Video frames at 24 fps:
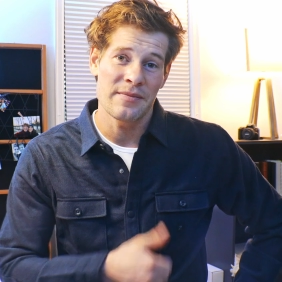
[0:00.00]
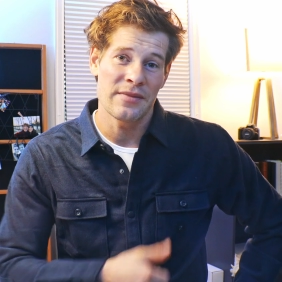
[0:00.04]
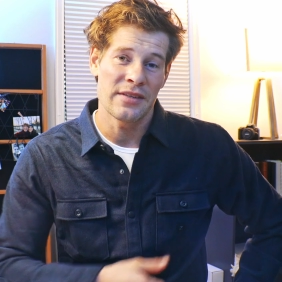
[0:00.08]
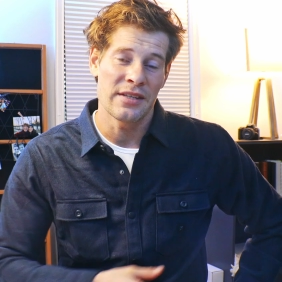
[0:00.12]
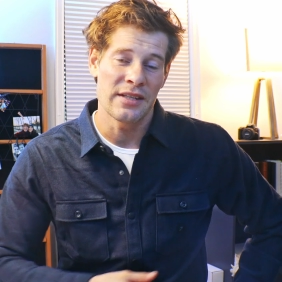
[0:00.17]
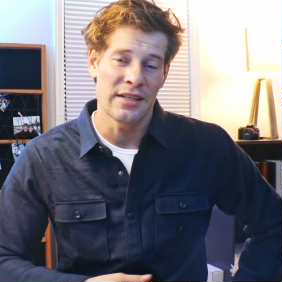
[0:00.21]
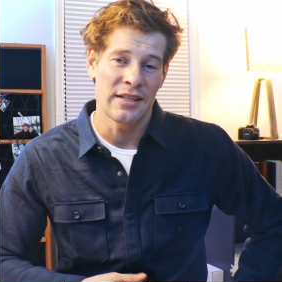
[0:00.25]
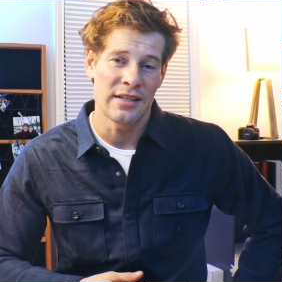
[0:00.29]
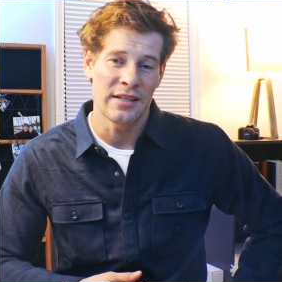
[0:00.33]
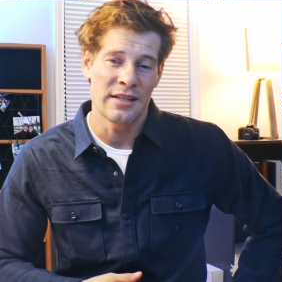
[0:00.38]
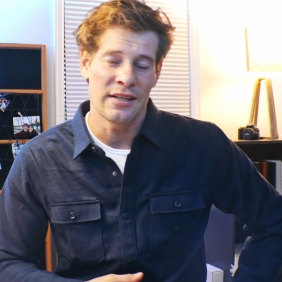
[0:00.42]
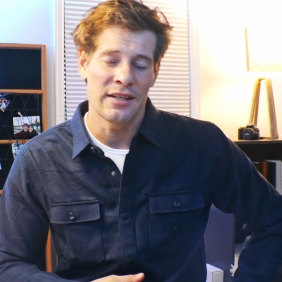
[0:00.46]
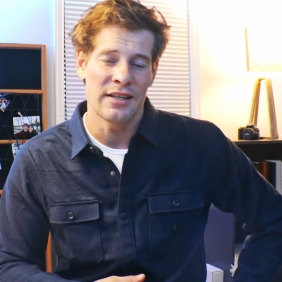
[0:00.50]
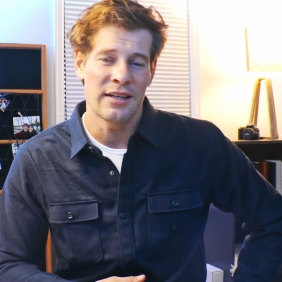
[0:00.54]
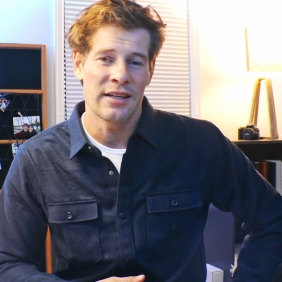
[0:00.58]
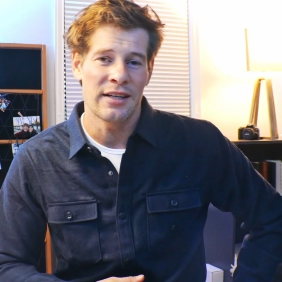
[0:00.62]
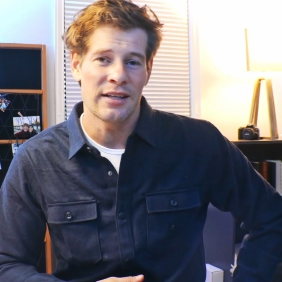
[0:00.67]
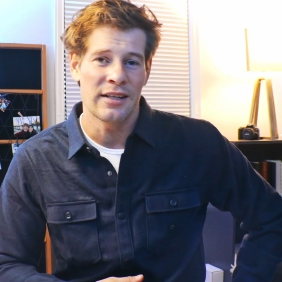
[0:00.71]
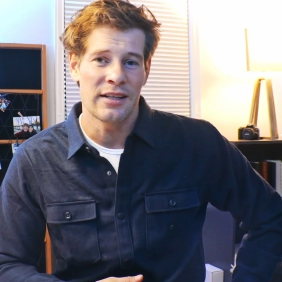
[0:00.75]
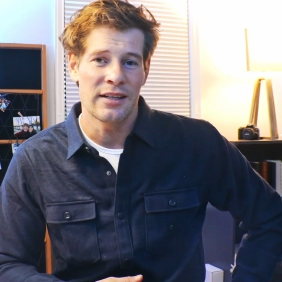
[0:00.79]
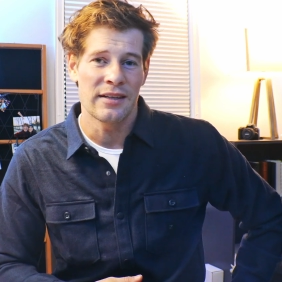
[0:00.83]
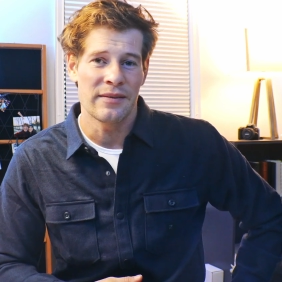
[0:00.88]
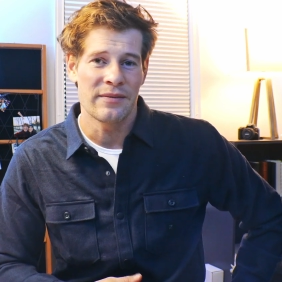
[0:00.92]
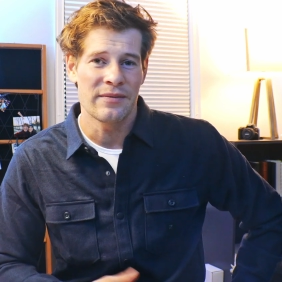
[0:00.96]
then
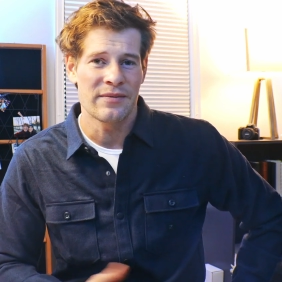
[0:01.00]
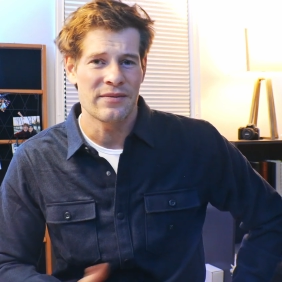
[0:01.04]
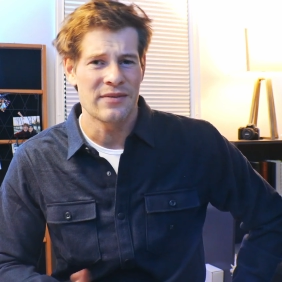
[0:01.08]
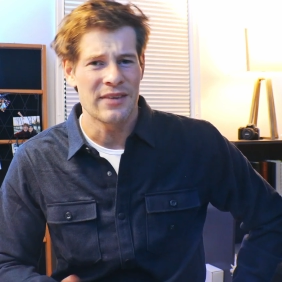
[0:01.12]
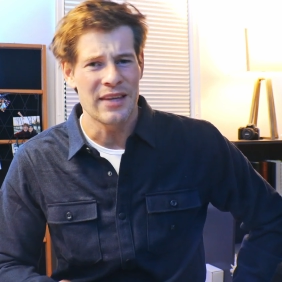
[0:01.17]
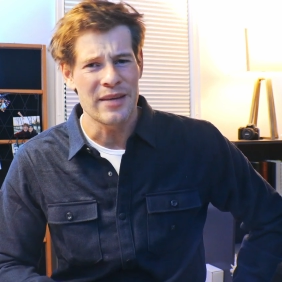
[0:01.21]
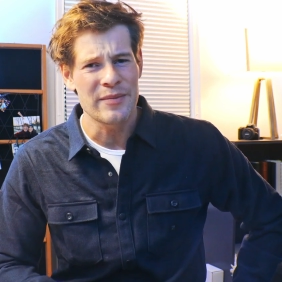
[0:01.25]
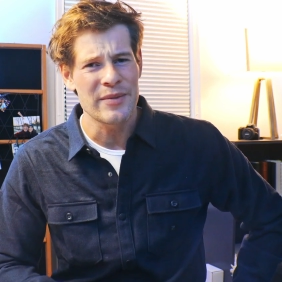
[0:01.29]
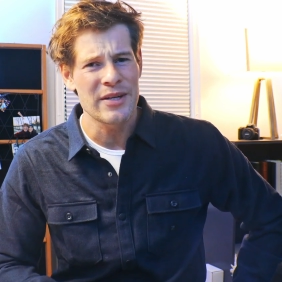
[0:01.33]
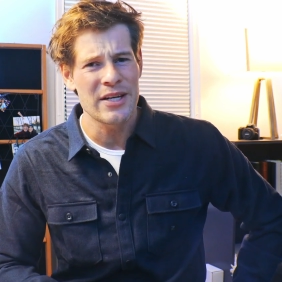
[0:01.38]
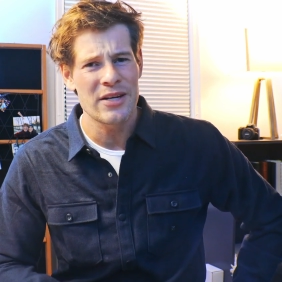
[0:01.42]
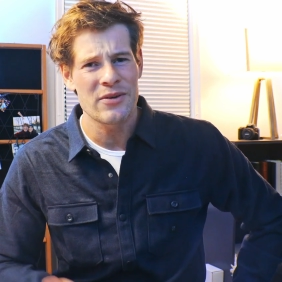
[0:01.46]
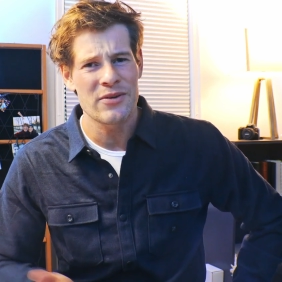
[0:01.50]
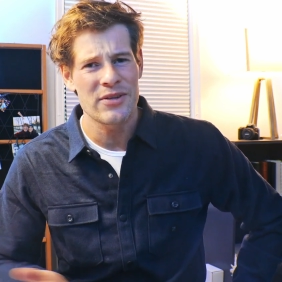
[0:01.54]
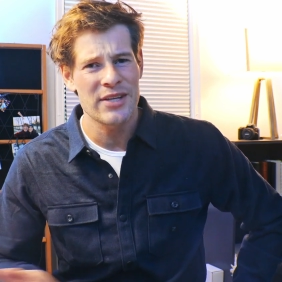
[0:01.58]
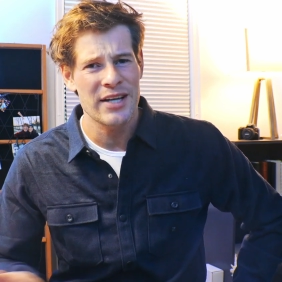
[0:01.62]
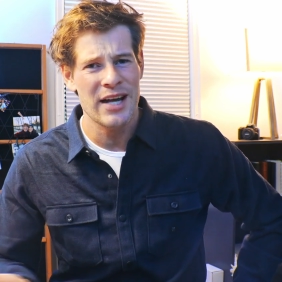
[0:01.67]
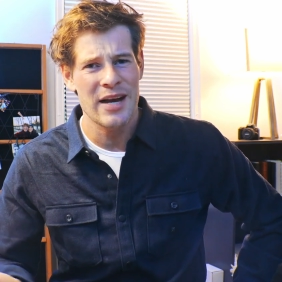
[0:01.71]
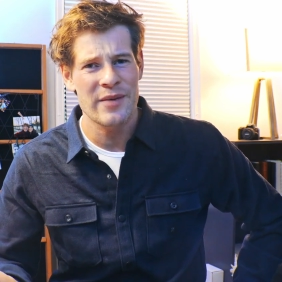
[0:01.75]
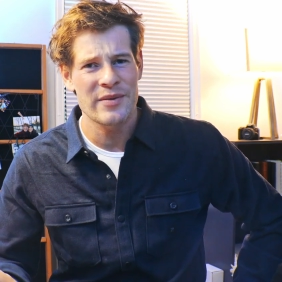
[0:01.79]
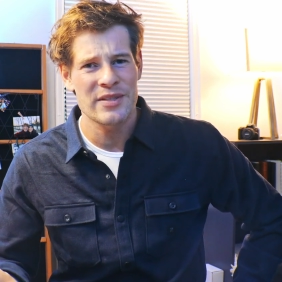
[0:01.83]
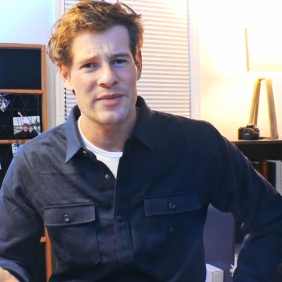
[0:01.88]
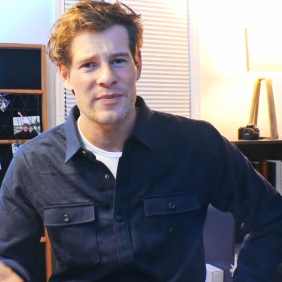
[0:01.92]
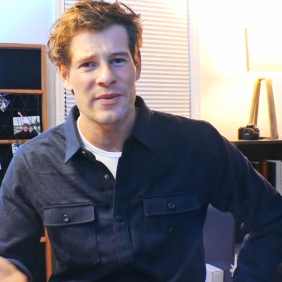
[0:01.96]
let me know in the
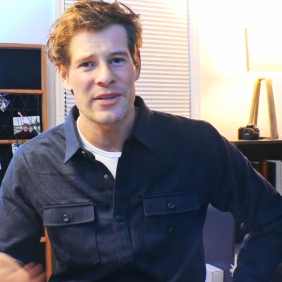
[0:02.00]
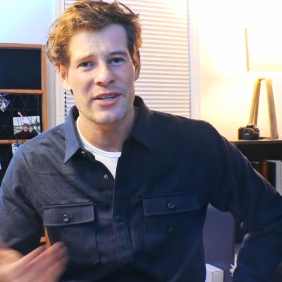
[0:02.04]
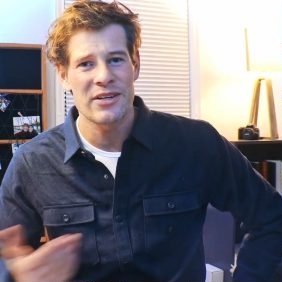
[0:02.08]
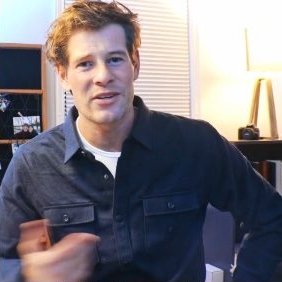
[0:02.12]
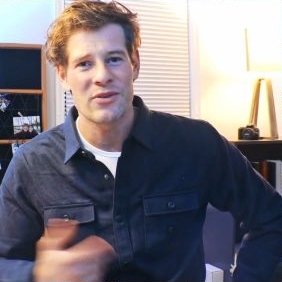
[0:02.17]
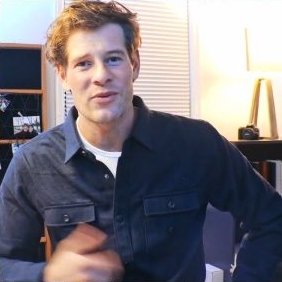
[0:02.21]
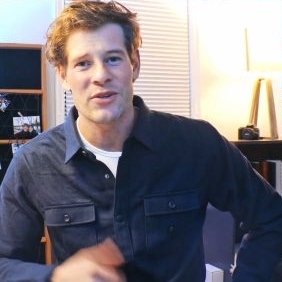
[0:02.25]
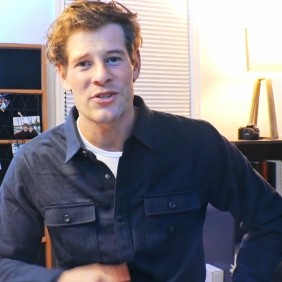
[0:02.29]
comments below